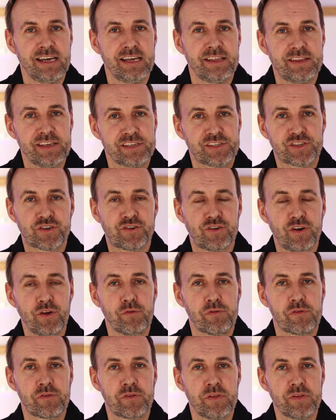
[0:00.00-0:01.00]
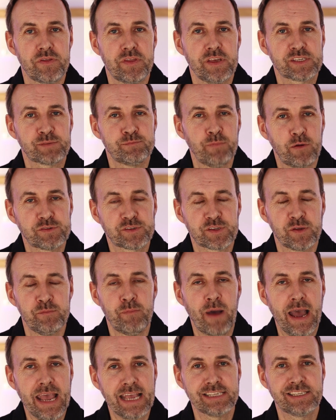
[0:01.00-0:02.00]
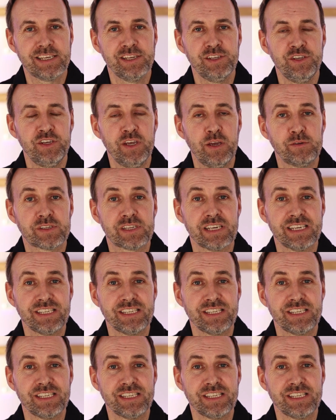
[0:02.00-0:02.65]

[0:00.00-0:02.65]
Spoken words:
this truth, this most amazing news,